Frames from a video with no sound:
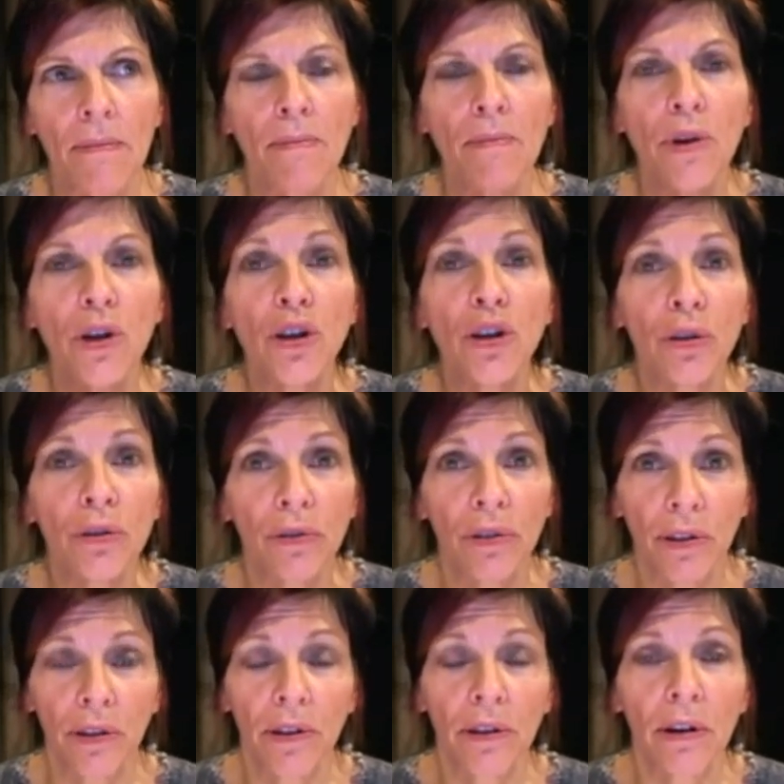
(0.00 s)

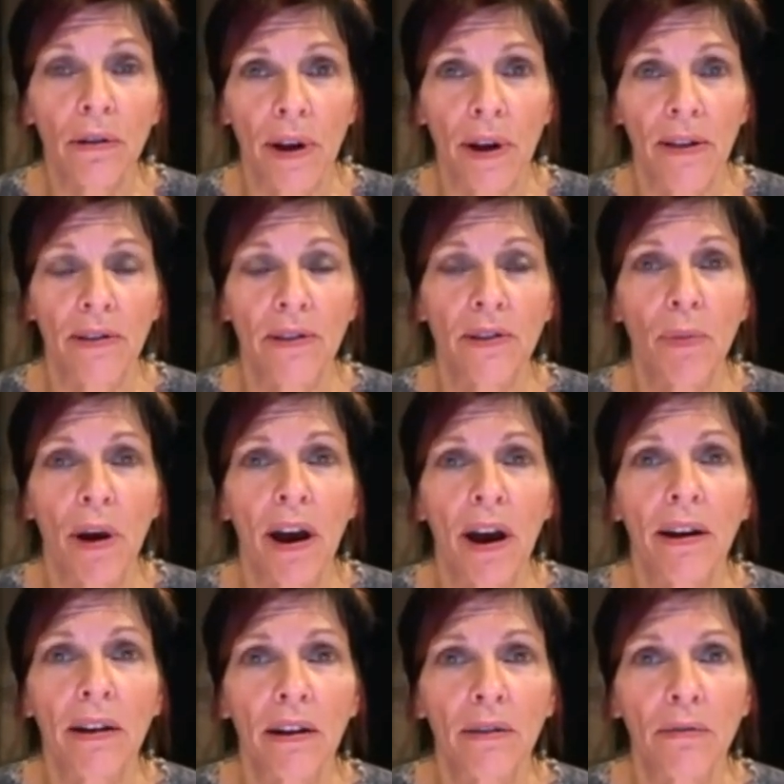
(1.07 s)
maneuver around the
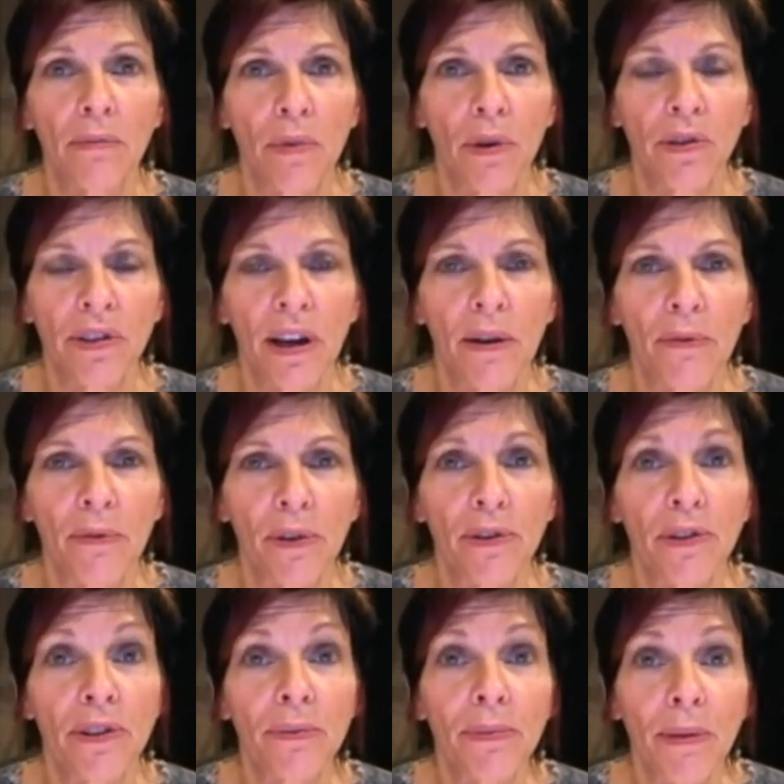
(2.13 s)
spot are most helpful
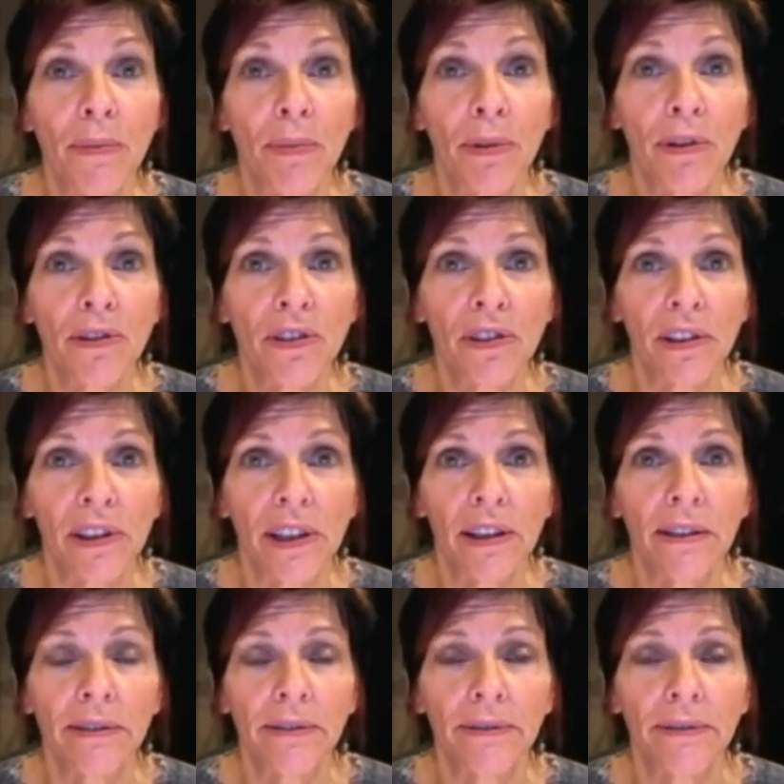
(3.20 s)
to me personally.